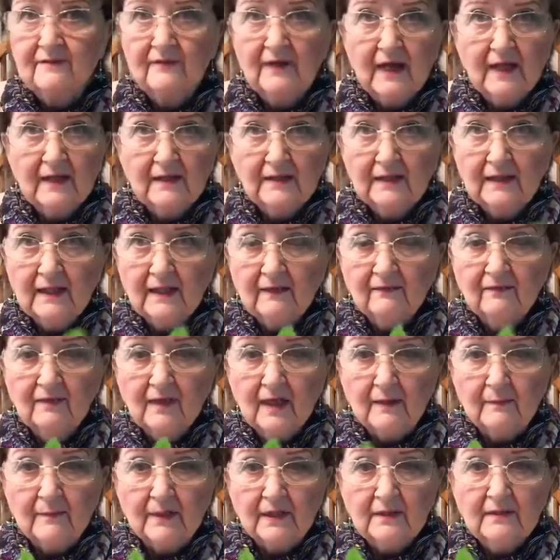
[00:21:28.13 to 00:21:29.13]
divinely of
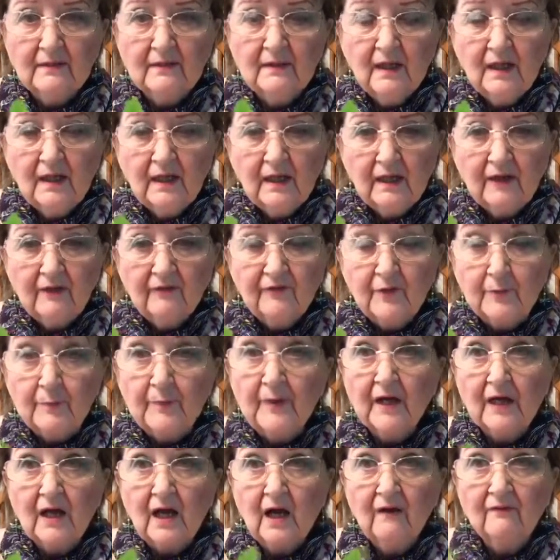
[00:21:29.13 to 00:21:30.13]
lemon. If you
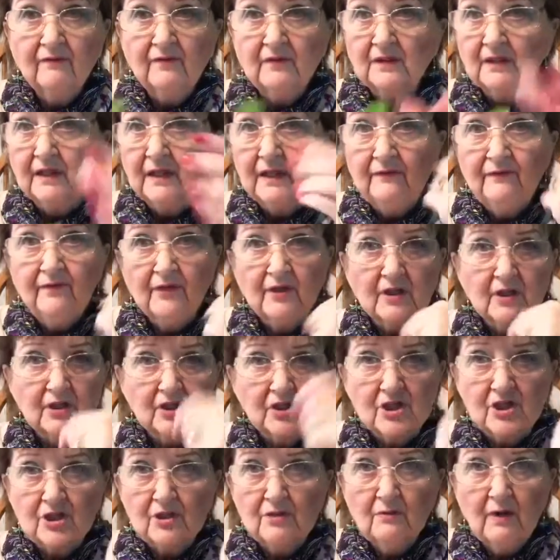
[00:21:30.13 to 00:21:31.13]
pick off a leaf, you
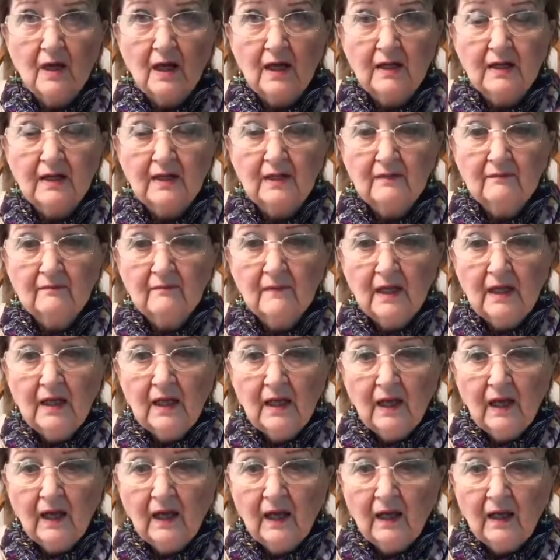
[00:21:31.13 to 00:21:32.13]
can chew on it.
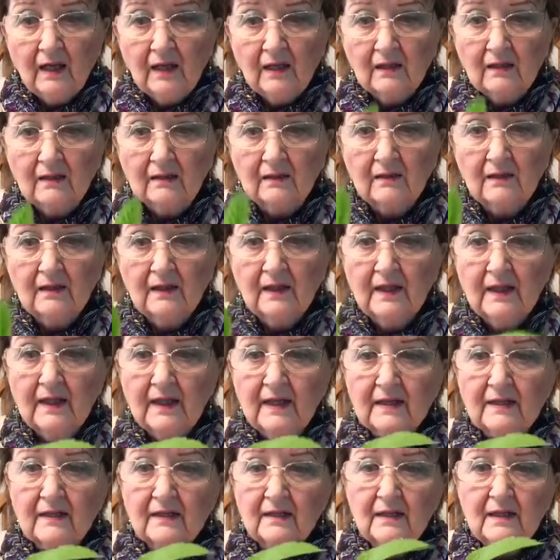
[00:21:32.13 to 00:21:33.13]

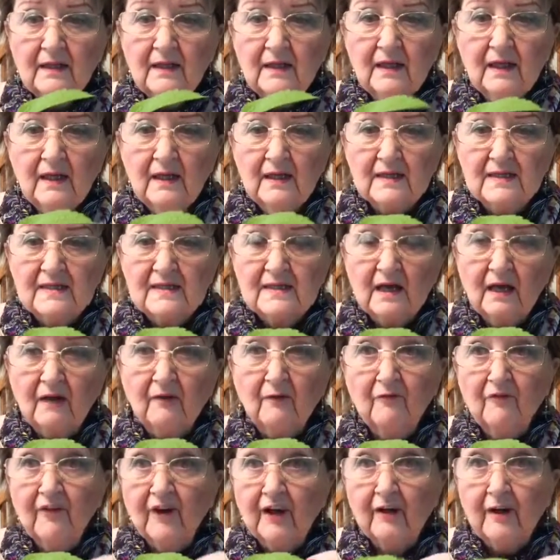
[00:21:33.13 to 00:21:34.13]
It is
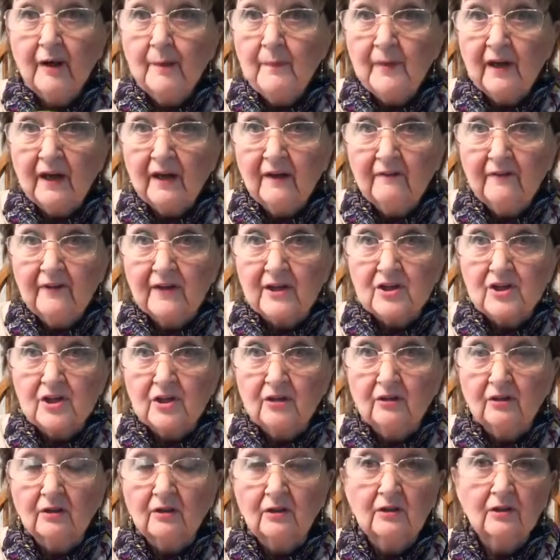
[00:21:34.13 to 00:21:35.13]
a very
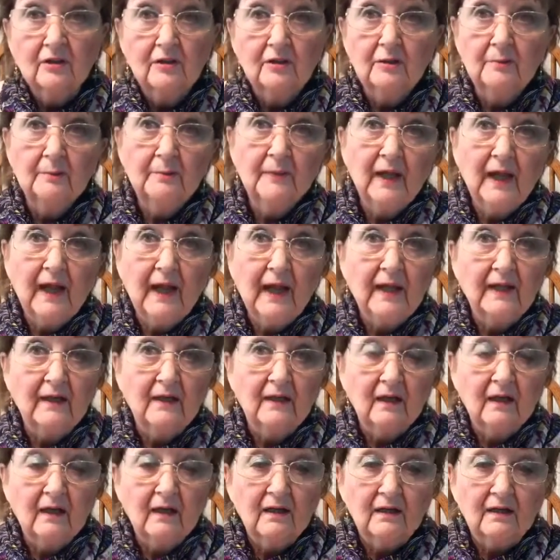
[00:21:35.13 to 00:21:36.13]
beneficial herb
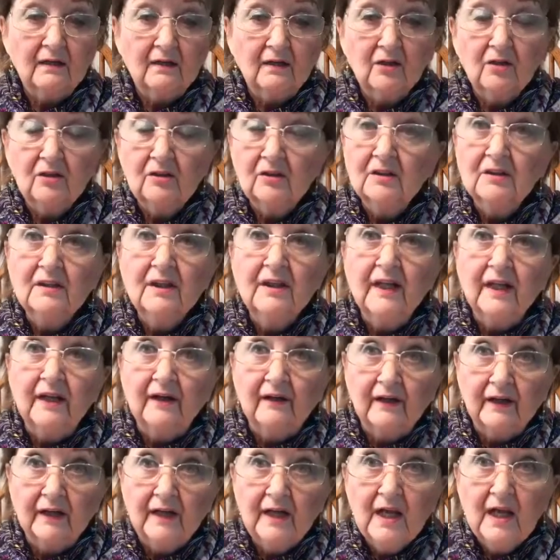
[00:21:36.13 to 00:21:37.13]
and
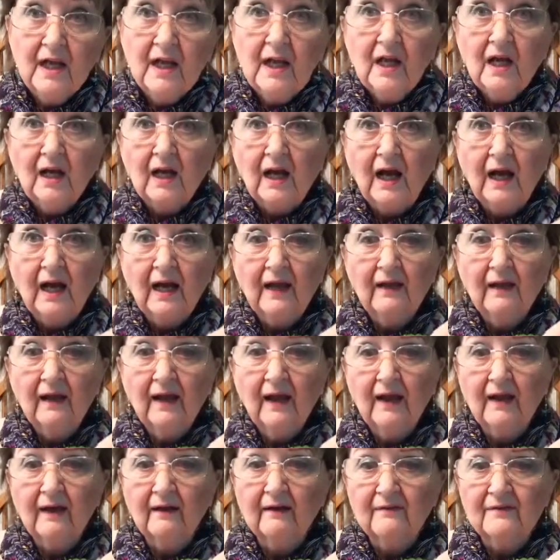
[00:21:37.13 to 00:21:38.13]
culinary.
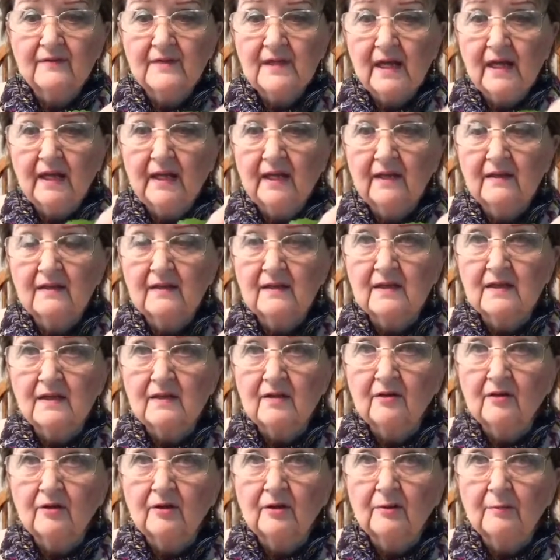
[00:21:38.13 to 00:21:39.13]
I have taken
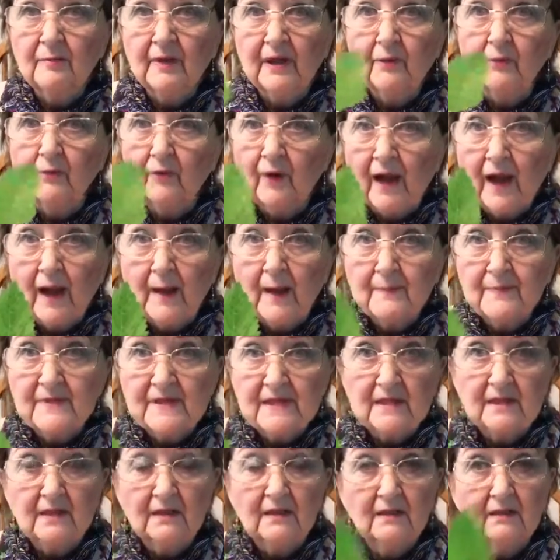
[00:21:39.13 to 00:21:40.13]
the herb and
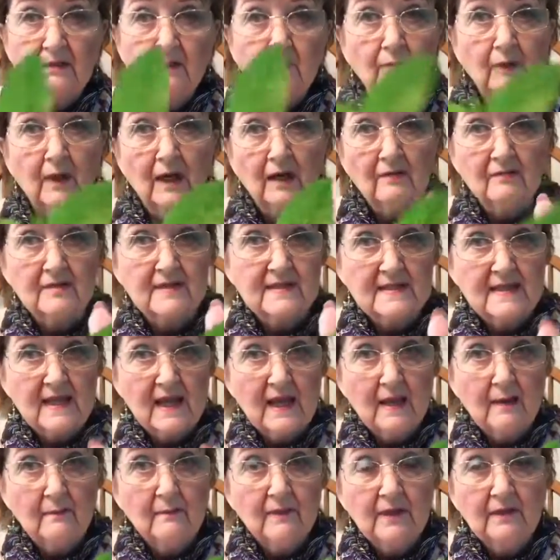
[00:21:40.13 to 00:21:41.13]
wrapped it around
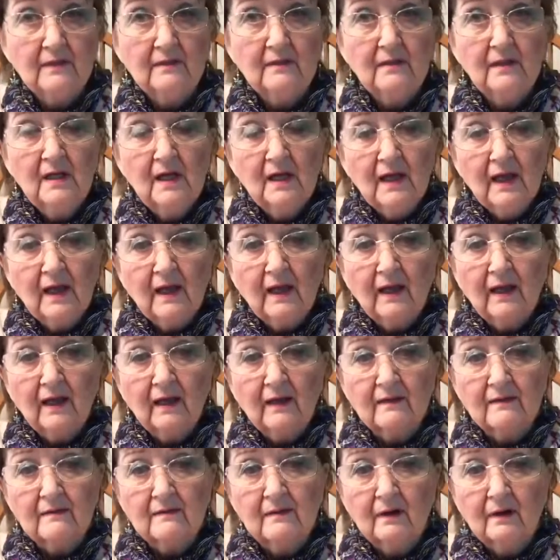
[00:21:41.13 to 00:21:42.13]
salmon,
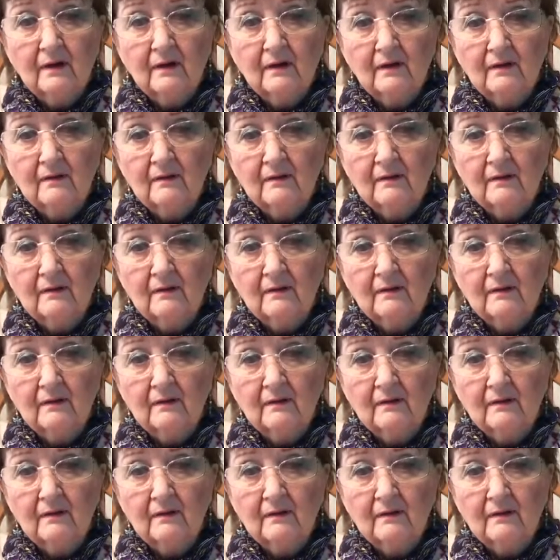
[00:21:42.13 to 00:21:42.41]
and